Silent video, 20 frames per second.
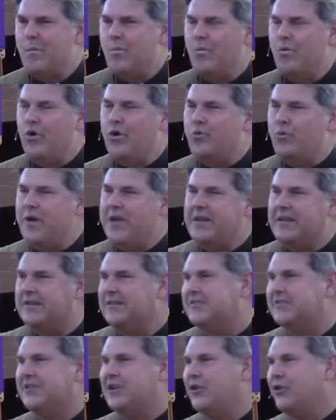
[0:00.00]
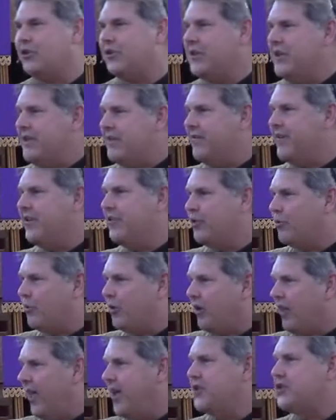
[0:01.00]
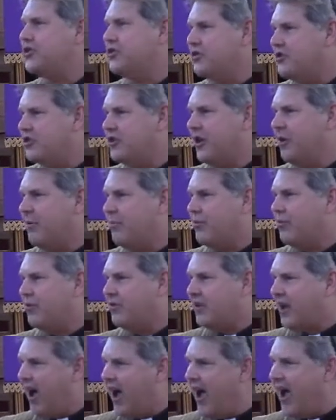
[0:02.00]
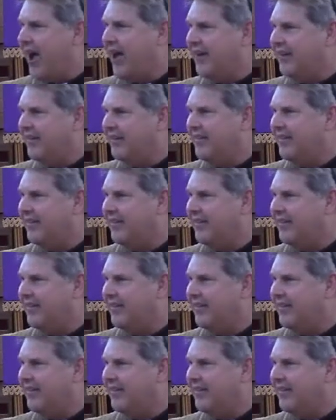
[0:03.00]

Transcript: Would we consider leaving the relationship with God